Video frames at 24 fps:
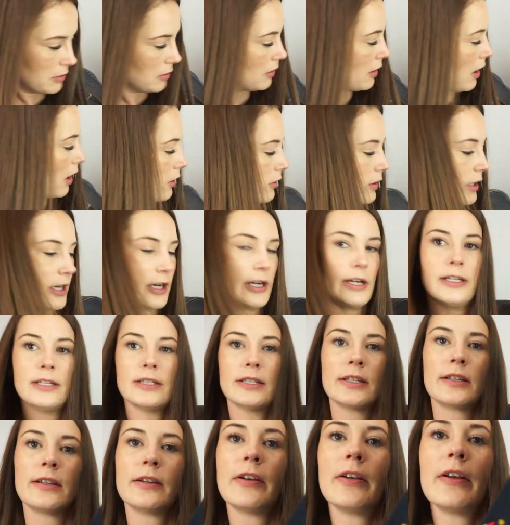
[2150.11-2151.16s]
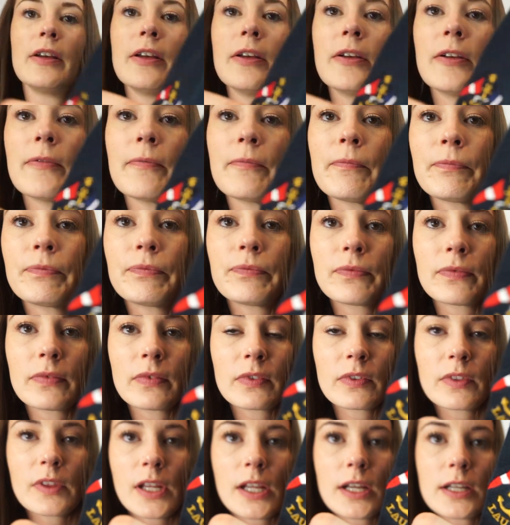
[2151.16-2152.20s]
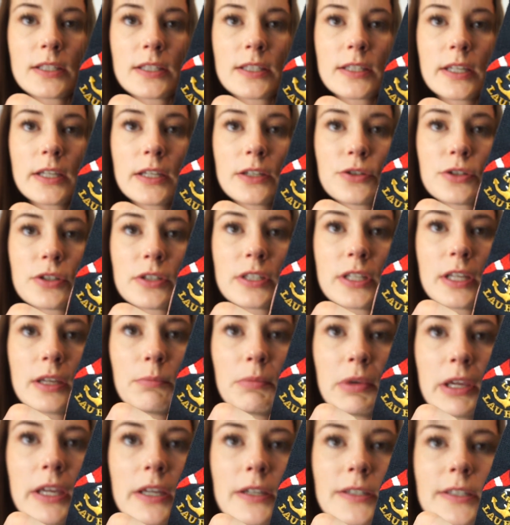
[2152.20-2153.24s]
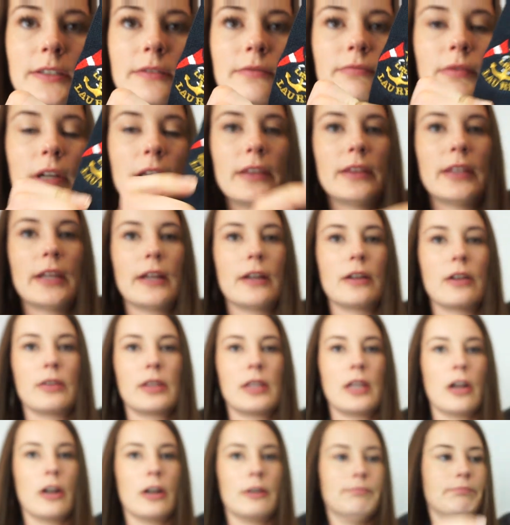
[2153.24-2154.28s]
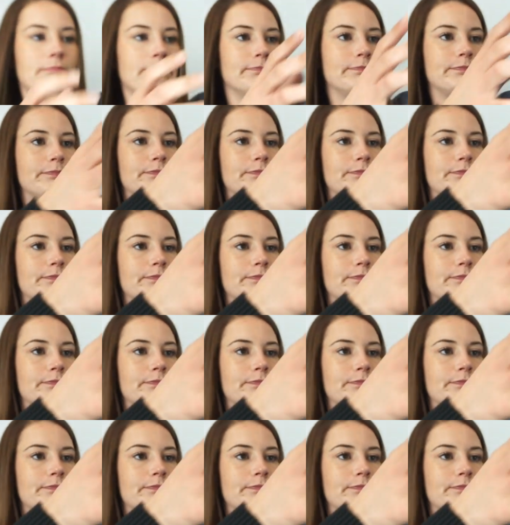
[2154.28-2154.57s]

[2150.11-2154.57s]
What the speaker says: Oh, there it is. That's the interesting piece right there on the arm.